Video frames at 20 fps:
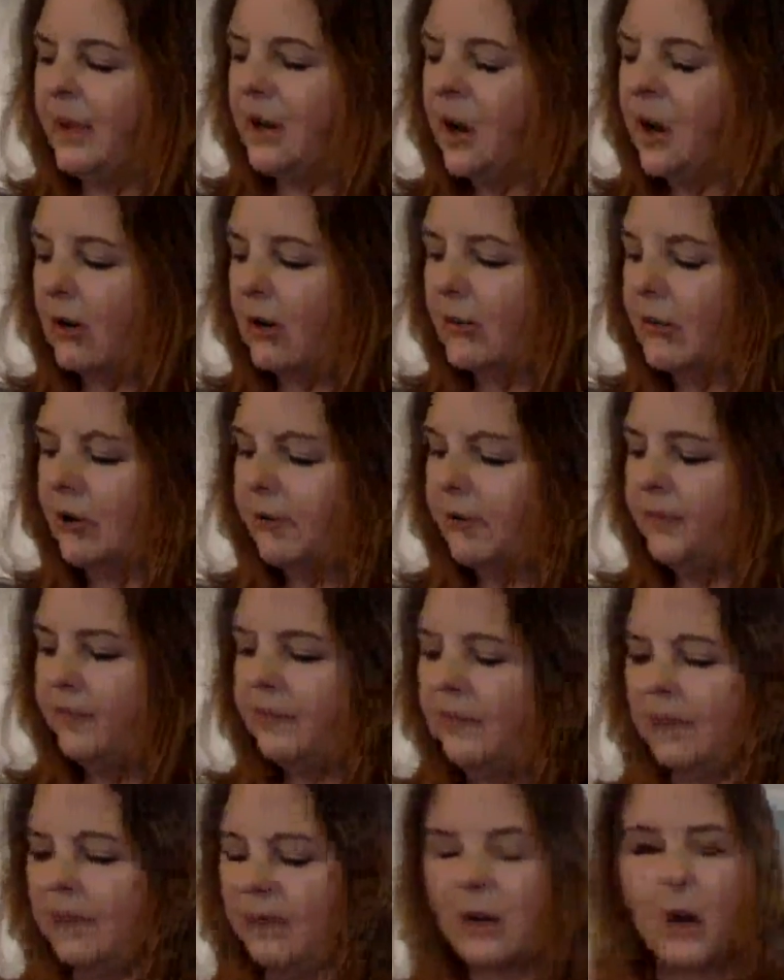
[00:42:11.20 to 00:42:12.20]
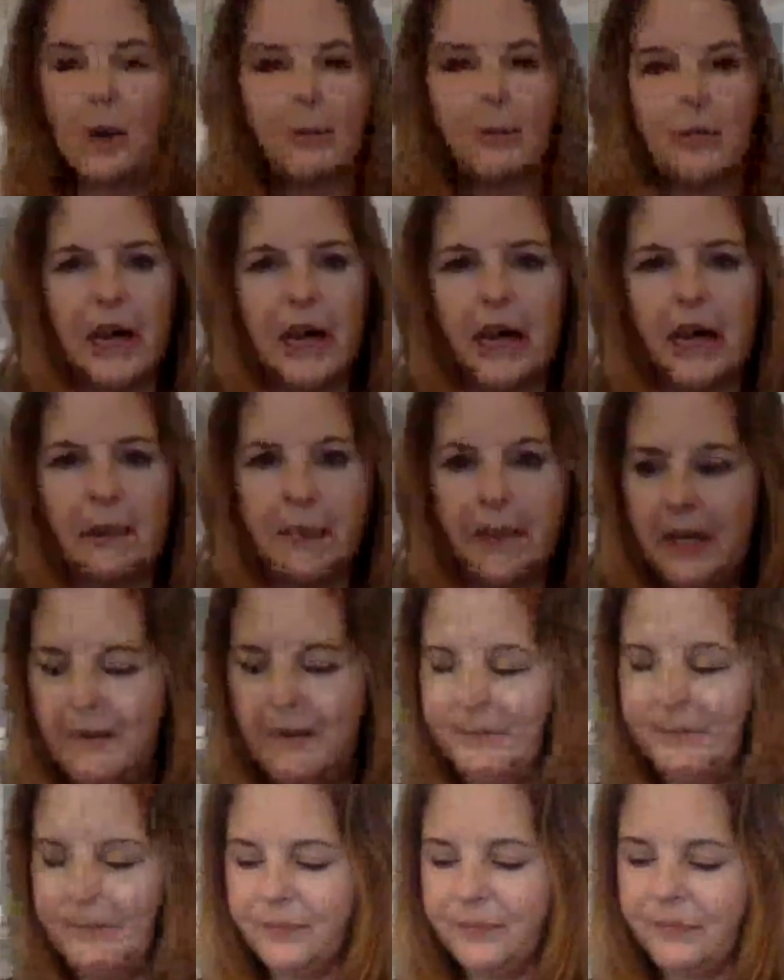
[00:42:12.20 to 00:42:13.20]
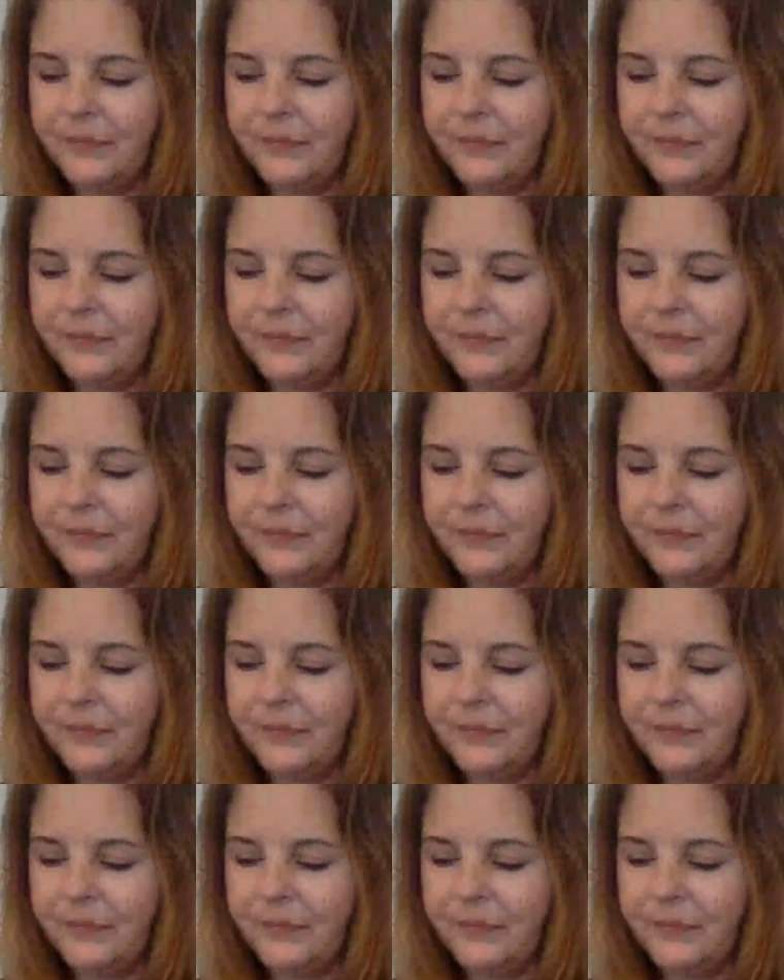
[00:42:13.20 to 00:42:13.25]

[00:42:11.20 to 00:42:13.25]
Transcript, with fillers: the caramel the caramel topping,